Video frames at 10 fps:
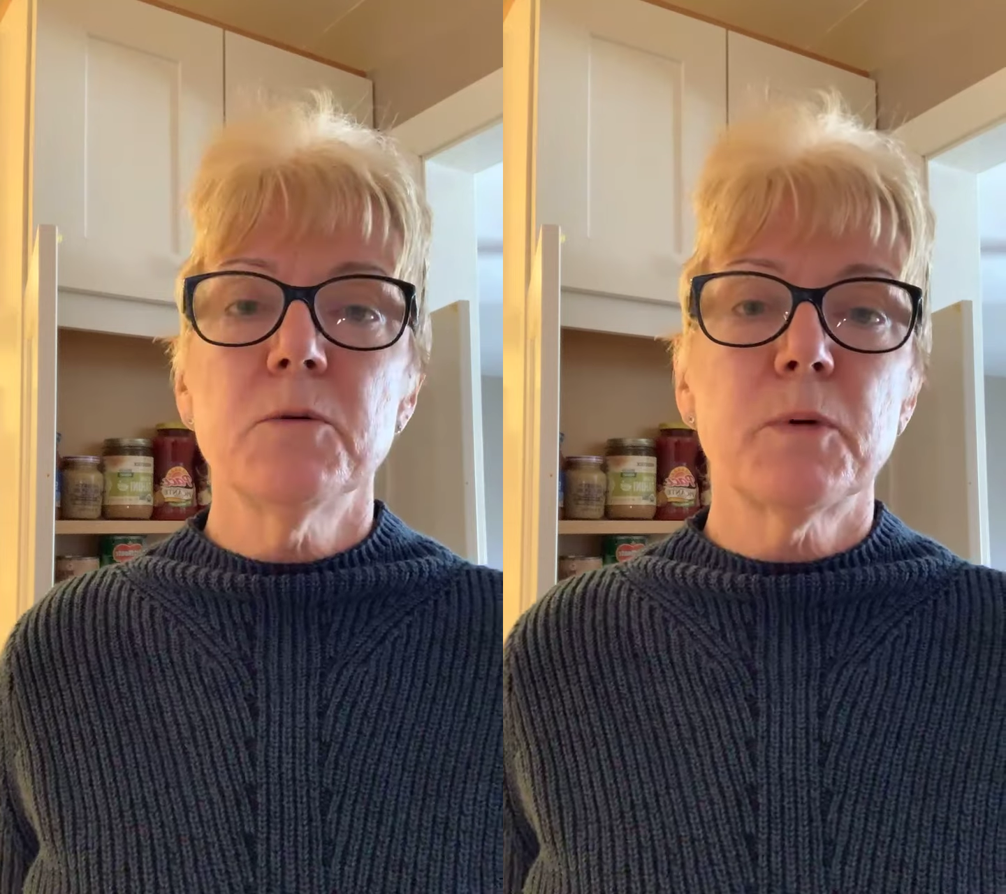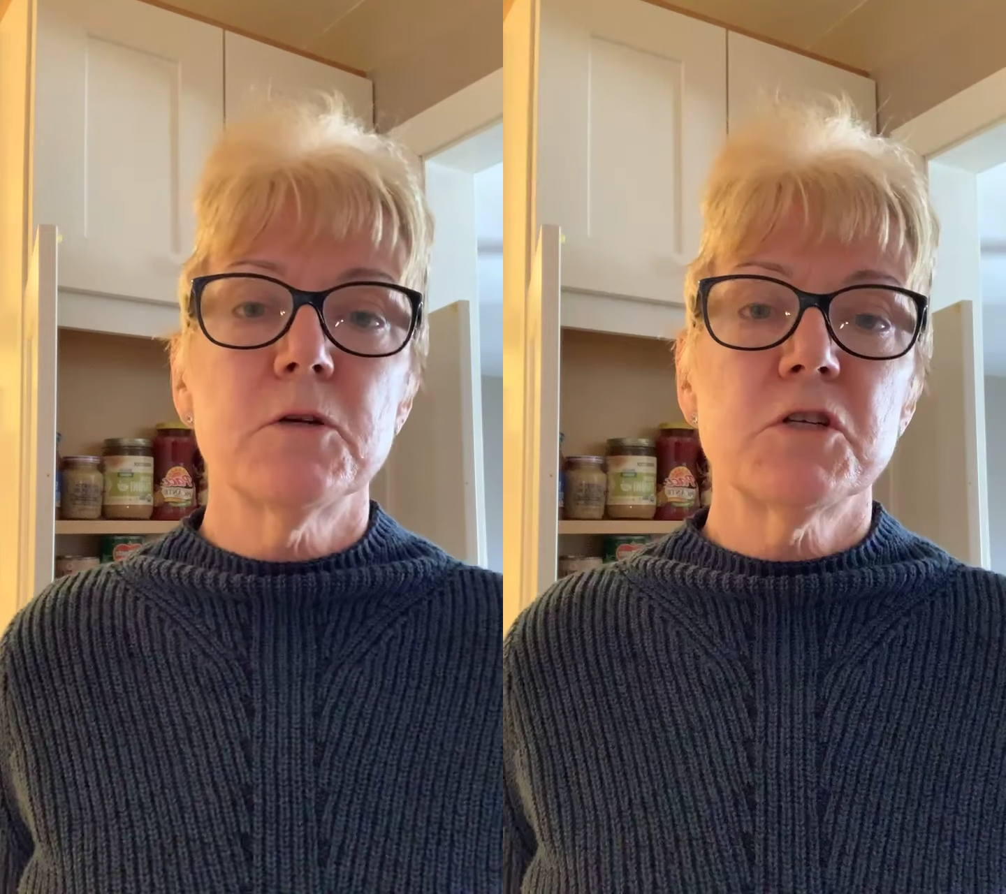
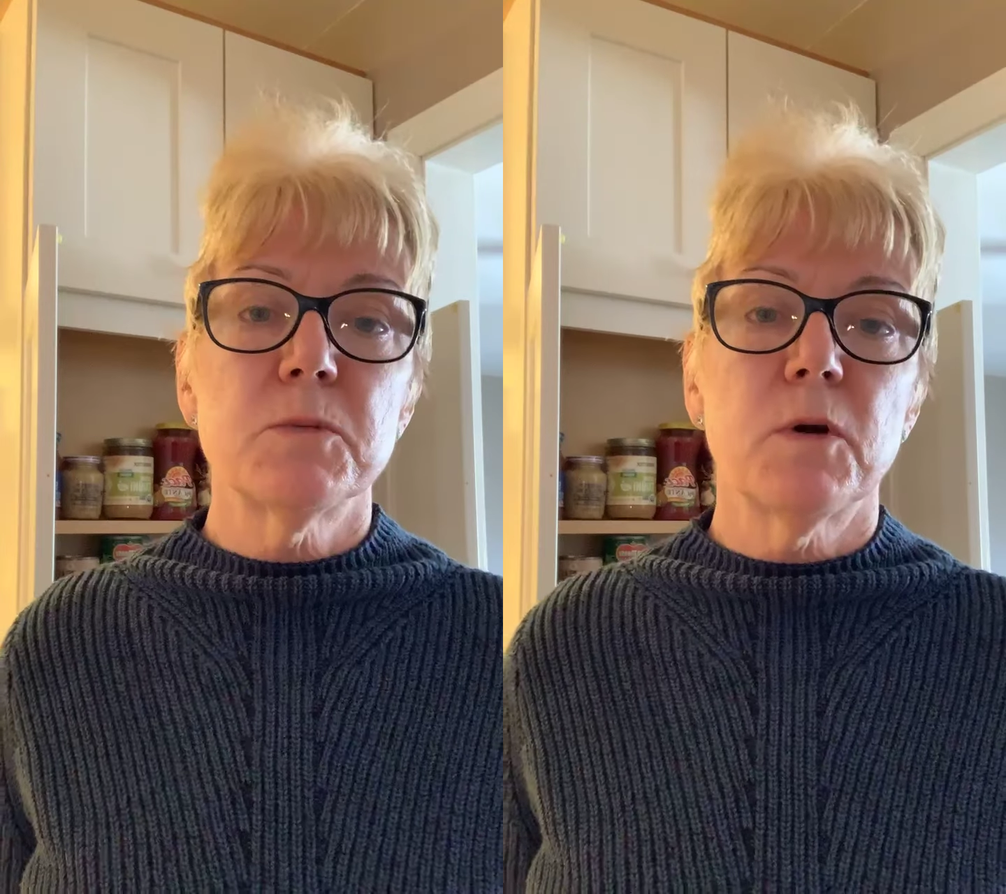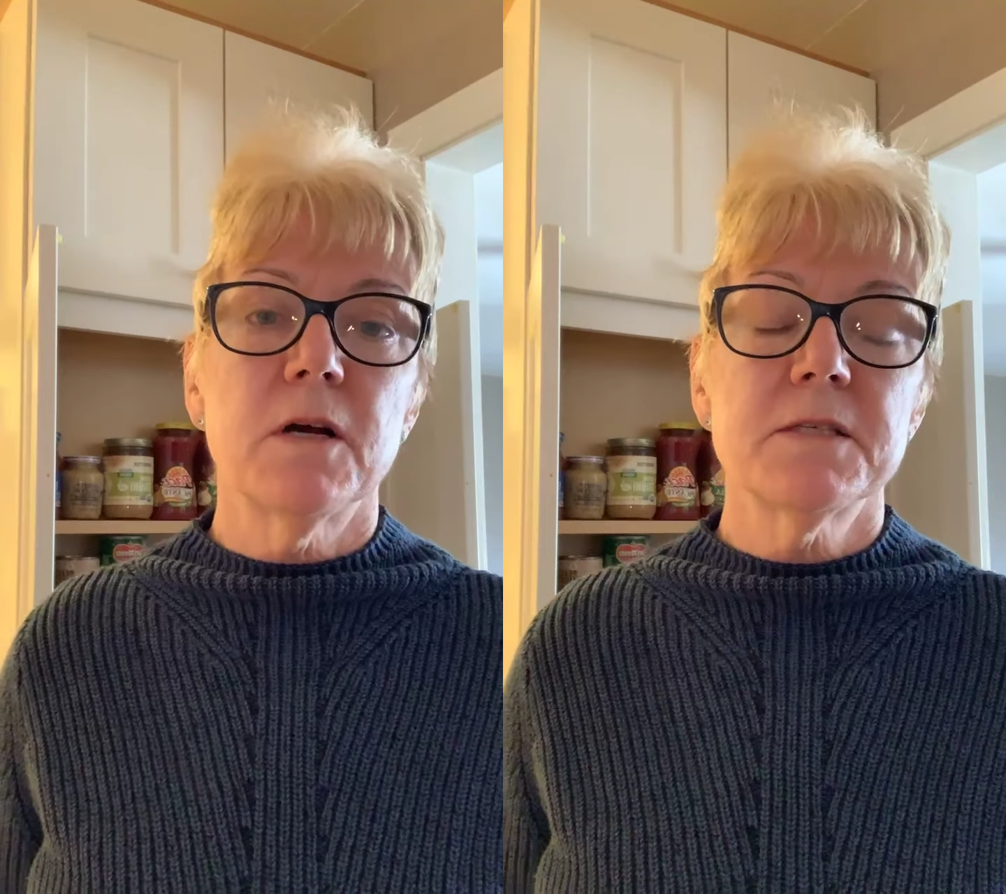approach the
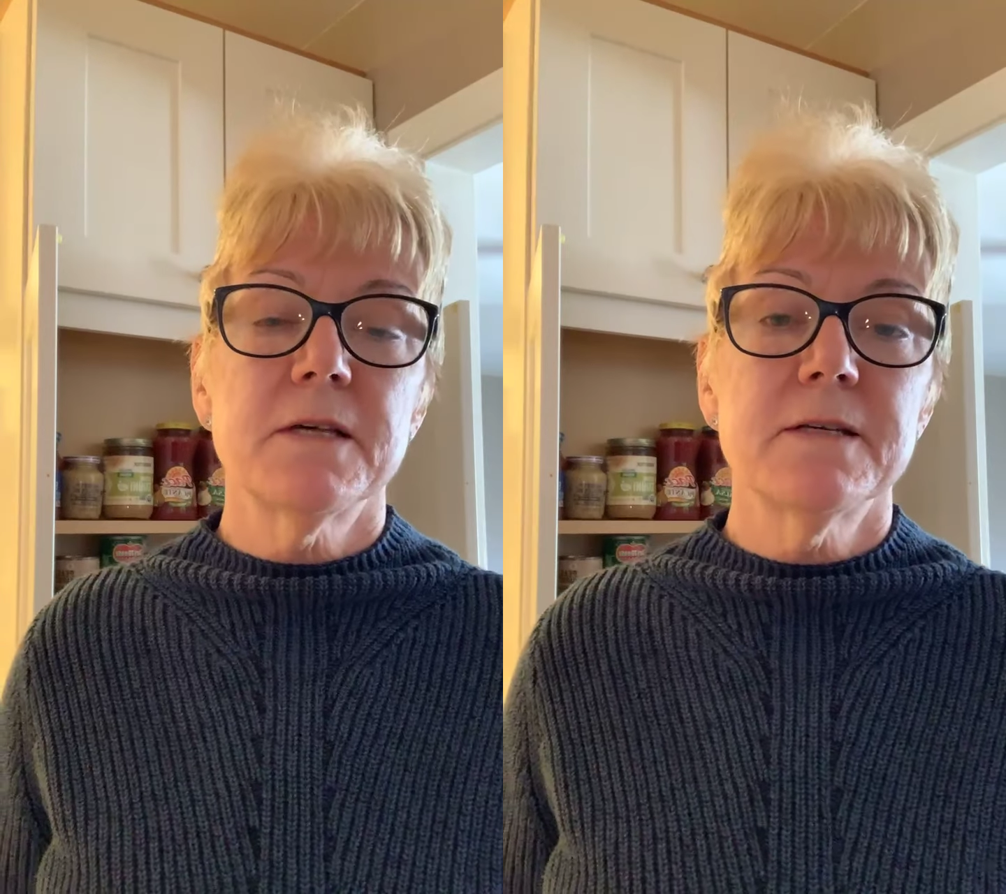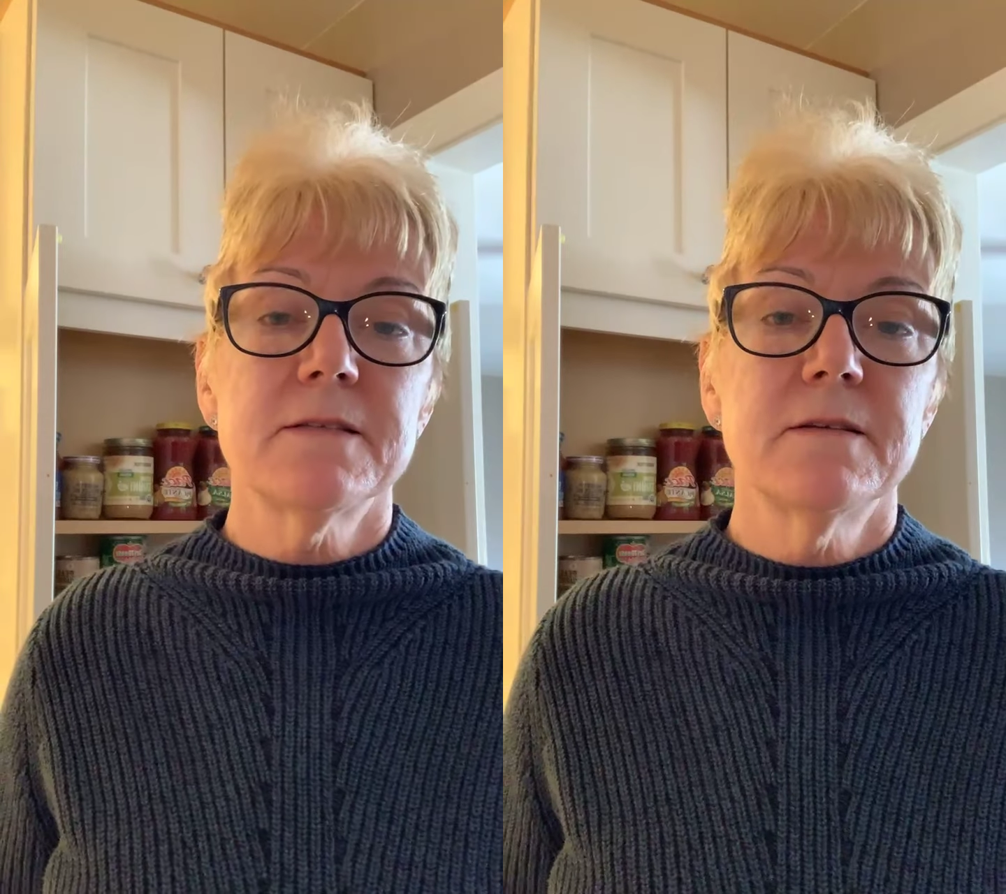
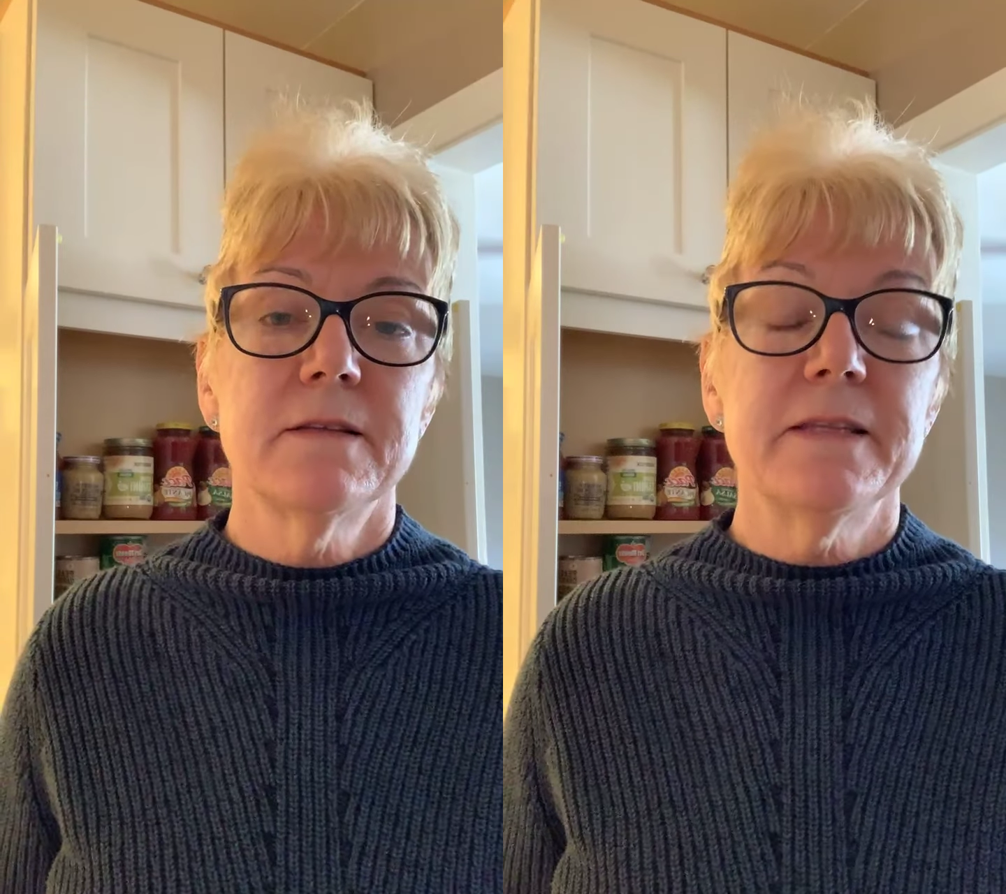process?